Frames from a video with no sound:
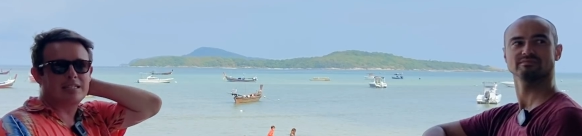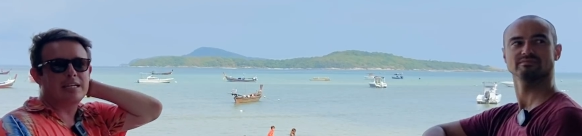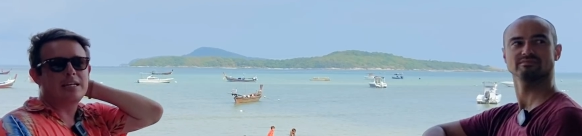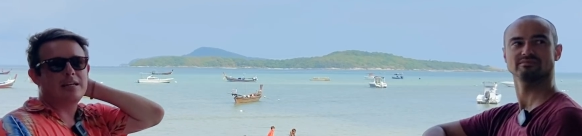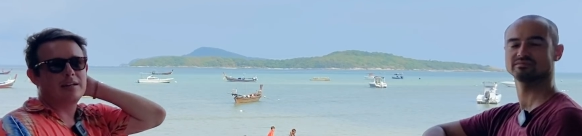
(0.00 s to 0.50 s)

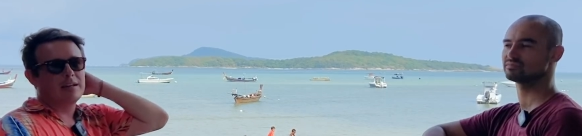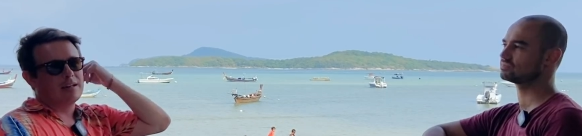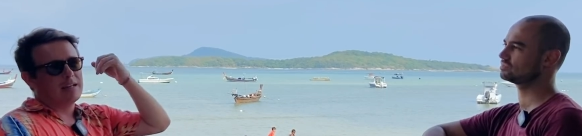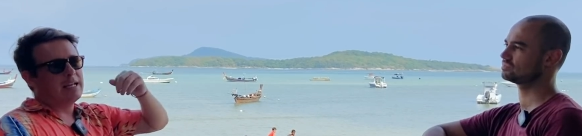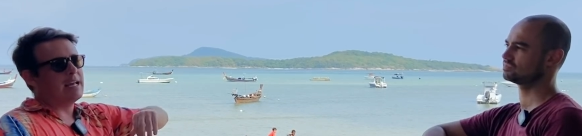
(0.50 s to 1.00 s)
Speaker 1: see
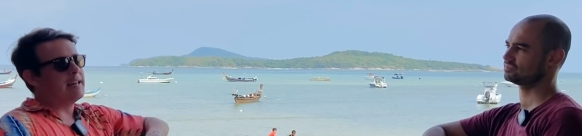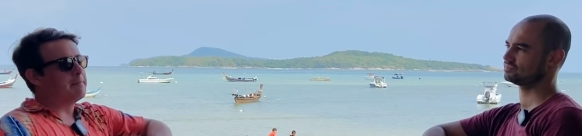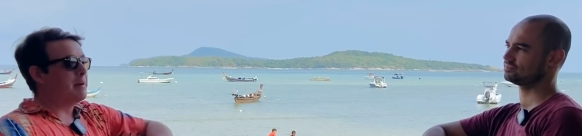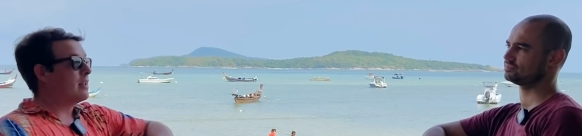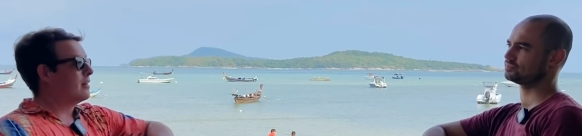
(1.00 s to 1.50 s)
it
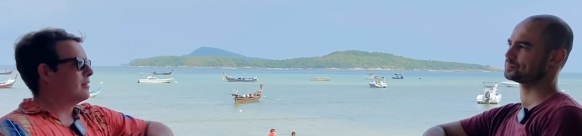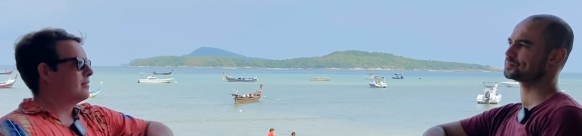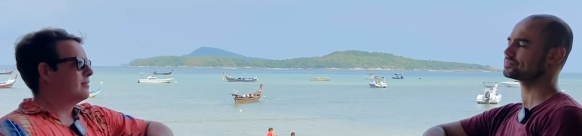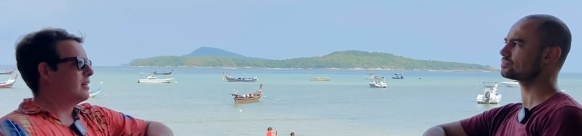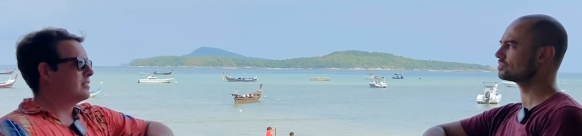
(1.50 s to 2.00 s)
getting better.
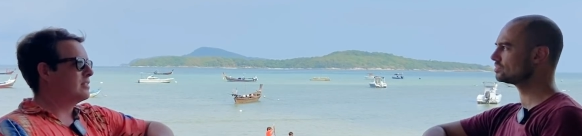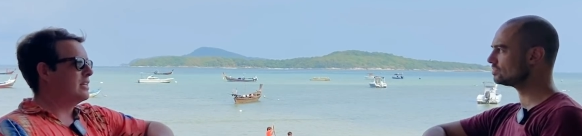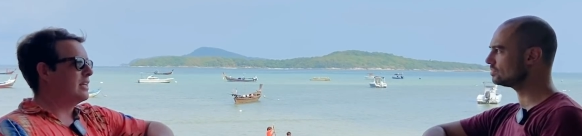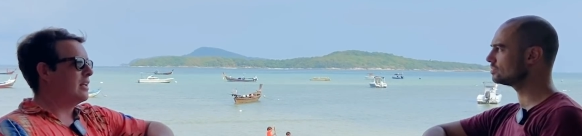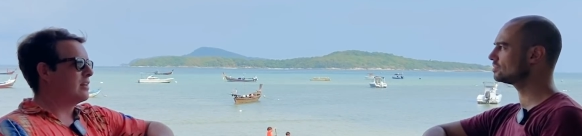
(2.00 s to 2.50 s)
I saw
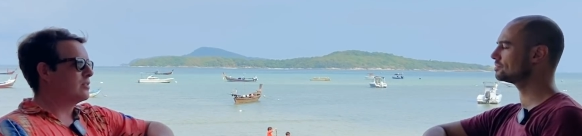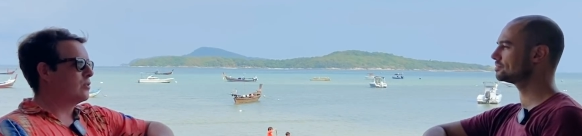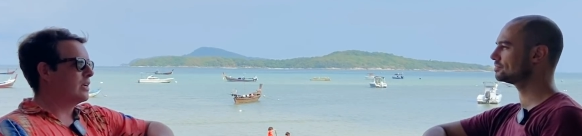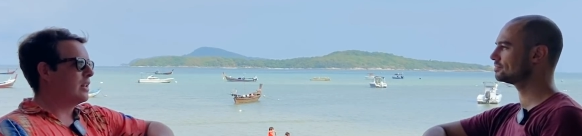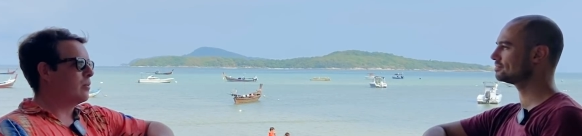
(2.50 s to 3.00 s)
it, get, I
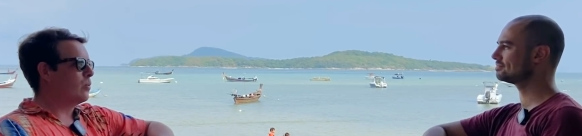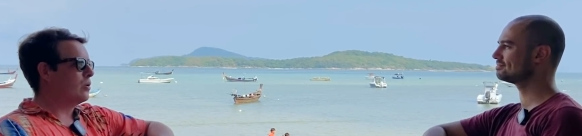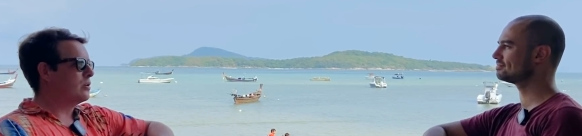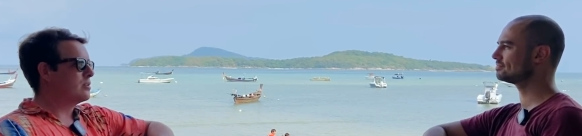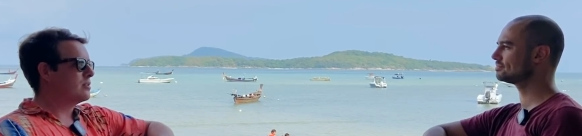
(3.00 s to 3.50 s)
saw it getting
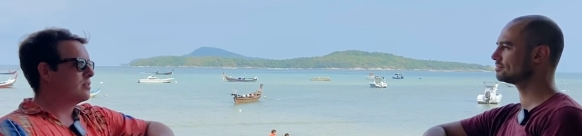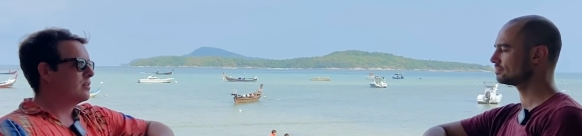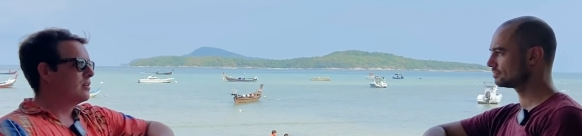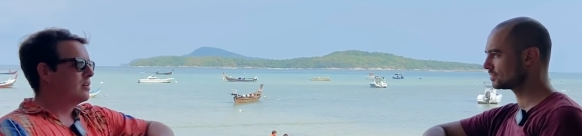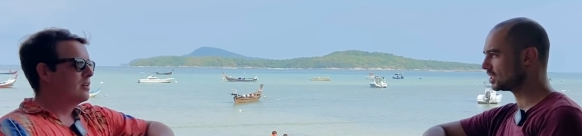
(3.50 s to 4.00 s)
worse,
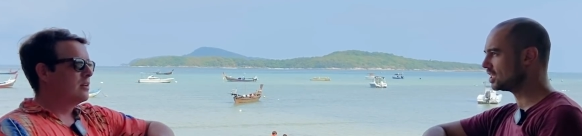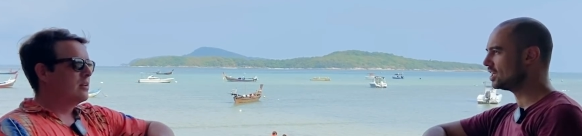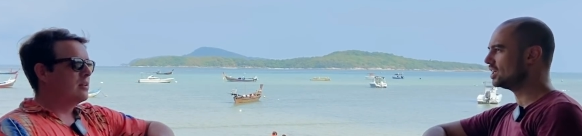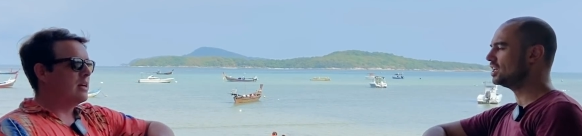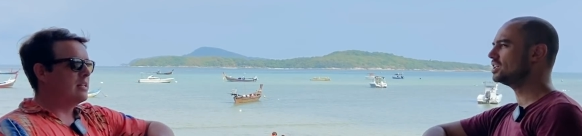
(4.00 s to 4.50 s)

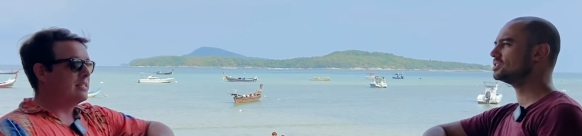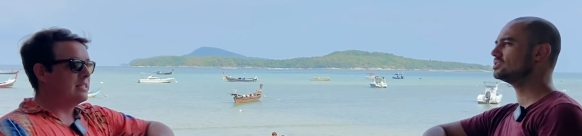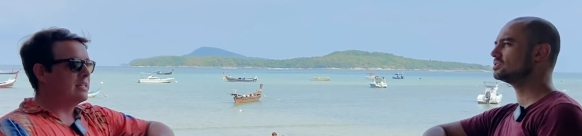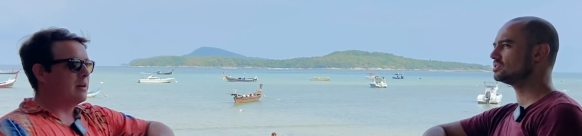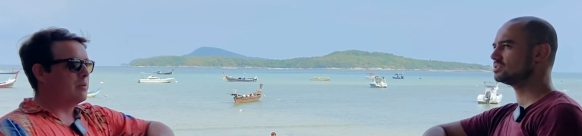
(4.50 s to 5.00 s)
and if, it
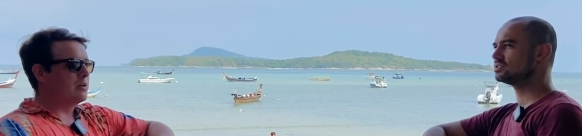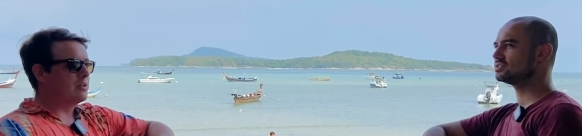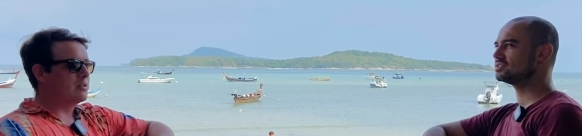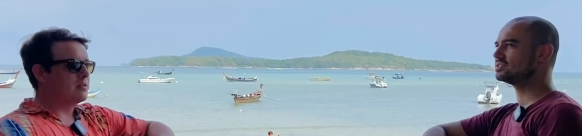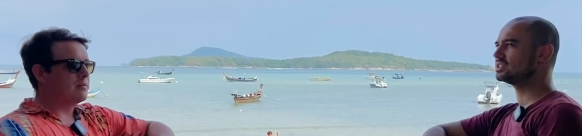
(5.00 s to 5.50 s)
did get
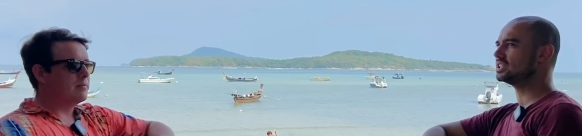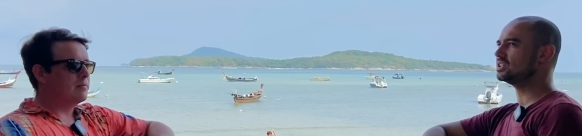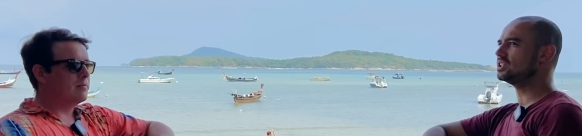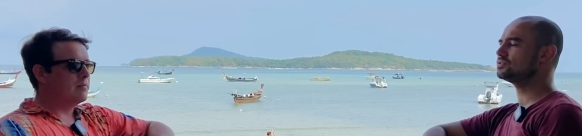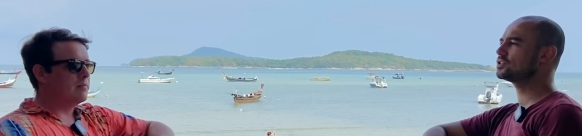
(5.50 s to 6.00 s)
worse.
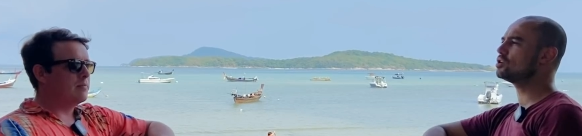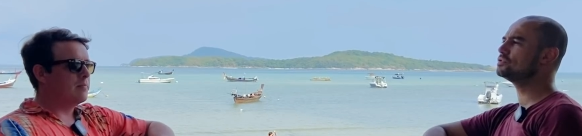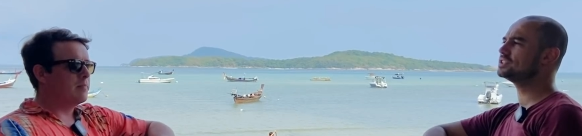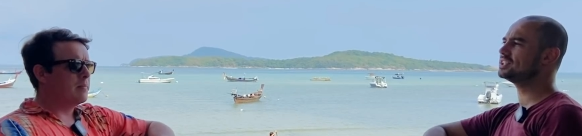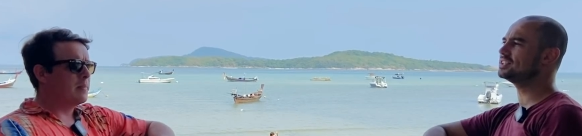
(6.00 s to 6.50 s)
Speaker 2: If
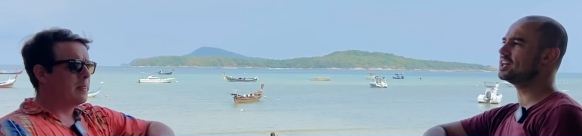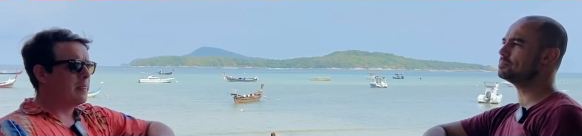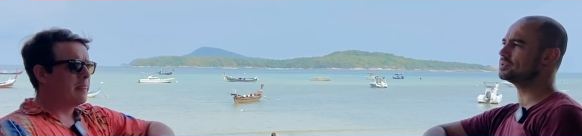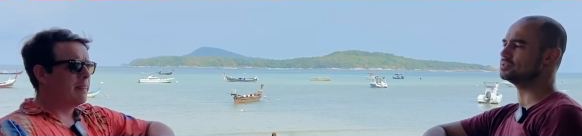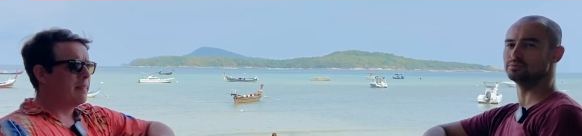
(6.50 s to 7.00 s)
COVID didn't
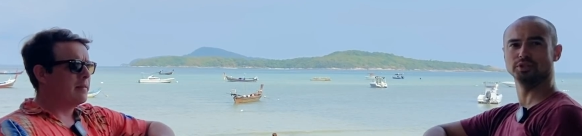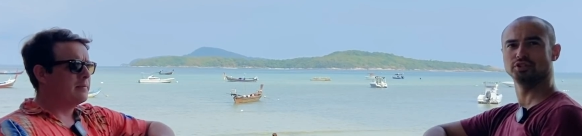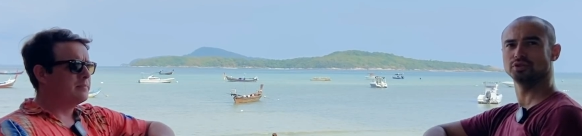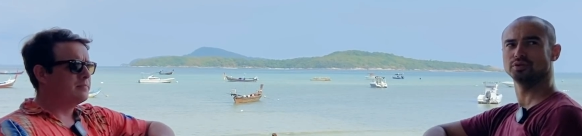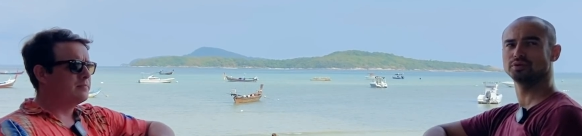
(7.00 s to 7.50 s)
happen,
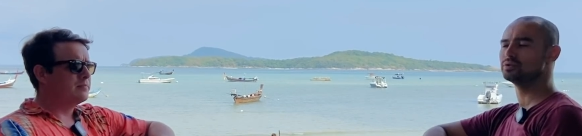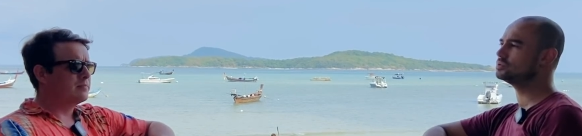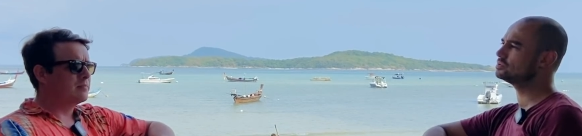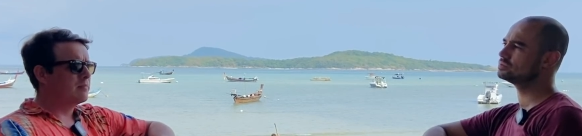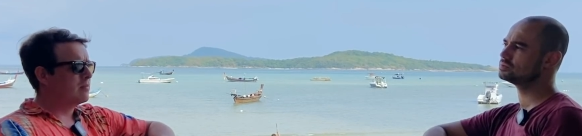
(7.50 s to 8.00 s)
would
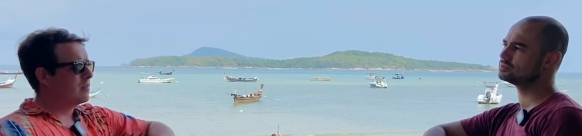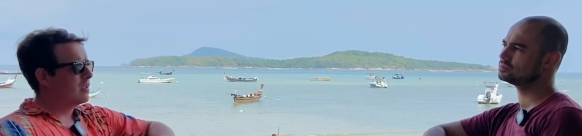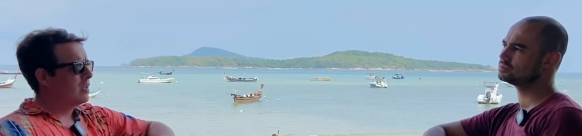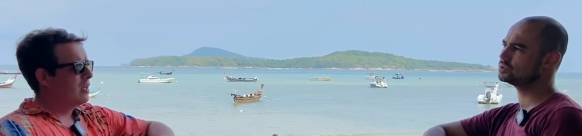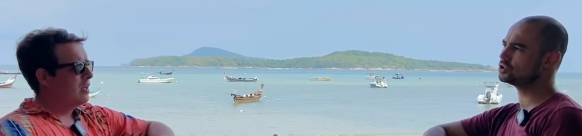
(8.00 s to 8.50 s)
you,
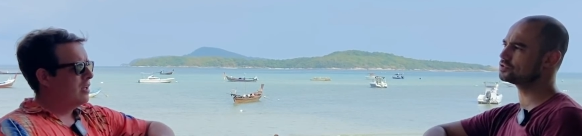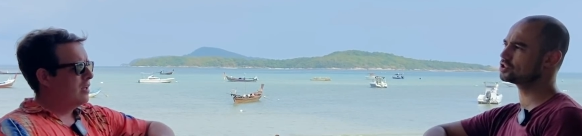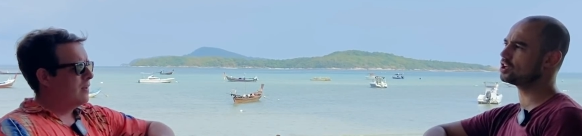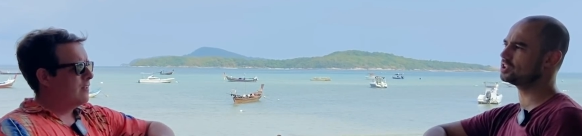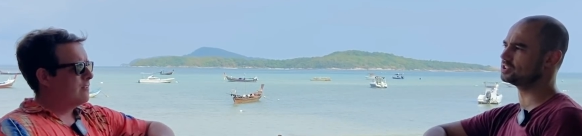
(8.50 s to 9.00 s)
would you have
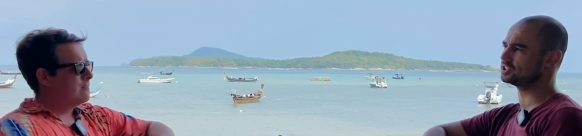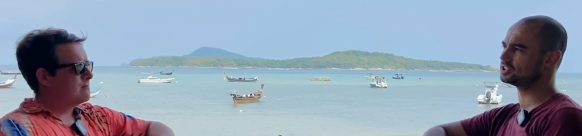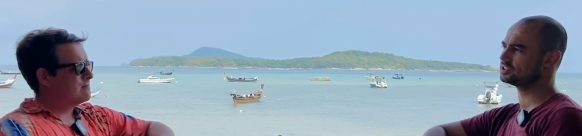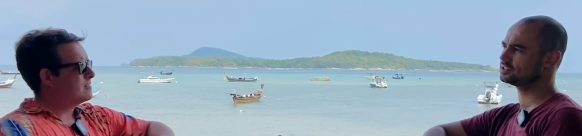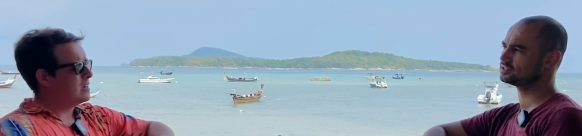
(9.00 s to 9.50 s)
started
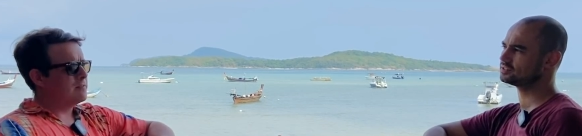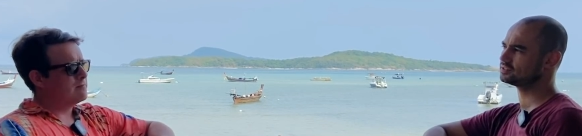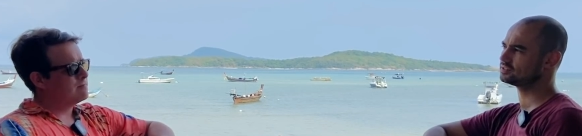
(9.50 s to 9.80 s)
this?
Speaker 1: No.